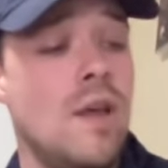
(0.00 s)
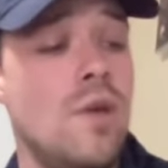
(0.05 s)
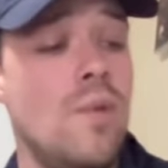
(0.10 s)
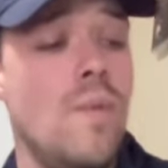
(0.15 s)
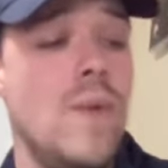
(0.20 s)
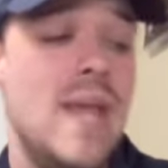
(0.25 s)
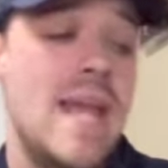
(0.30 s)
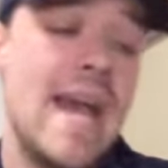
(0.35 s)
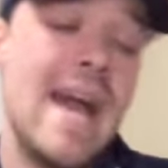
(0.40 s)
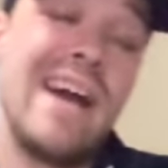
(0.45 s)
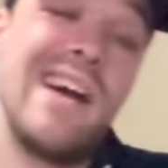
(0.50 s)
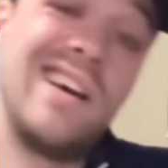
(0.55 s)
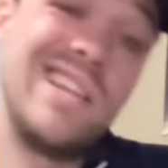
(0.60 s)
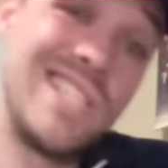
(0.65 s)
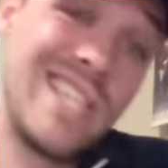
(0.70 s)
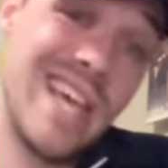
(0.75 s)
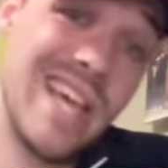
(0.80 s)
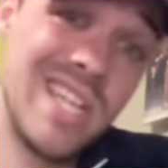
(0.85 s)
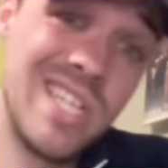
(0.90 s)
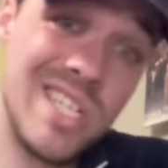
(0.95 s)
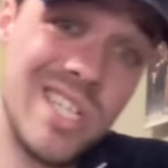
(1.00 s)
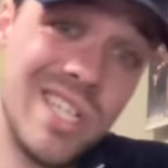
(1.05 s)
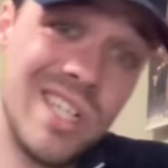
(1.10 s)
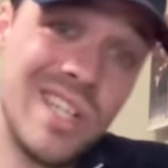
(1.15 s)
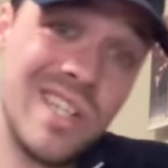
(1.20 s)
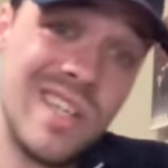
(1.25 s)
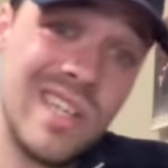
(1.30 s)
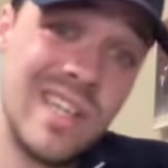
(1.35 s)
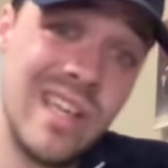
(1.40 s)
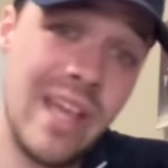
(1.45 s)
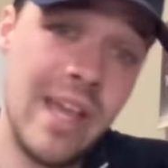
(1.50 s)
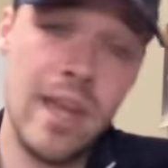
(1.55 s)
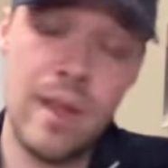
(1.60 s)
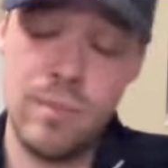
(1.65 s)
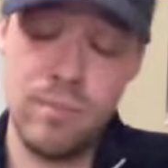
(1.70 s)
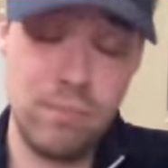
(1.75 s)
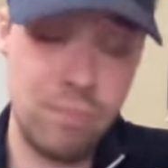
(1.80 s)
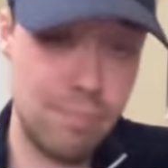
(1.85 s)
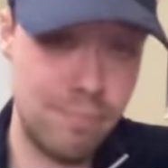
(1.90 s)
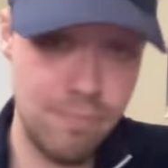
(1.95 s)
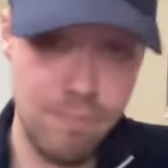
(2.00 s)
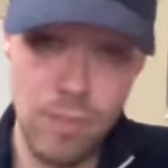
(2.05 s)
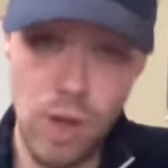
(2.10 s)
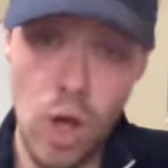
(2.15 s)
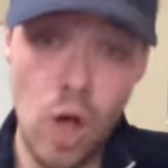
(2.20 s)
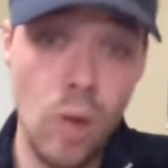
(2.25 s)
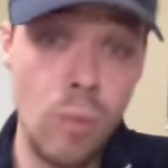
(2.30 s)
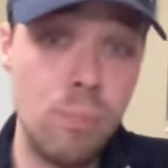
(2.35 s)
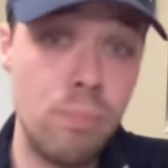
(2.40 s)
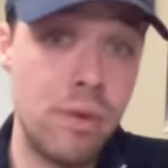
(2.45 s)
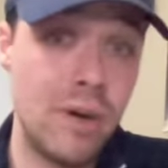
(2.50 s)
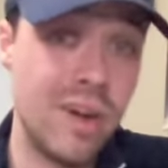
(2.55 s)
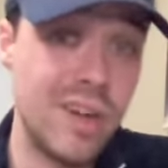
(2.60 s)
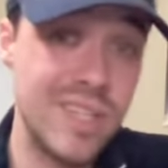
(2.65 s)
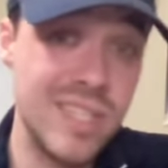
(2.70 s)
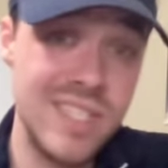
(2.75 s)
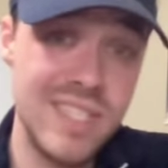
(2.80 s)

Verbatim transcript: we got attention, and all pun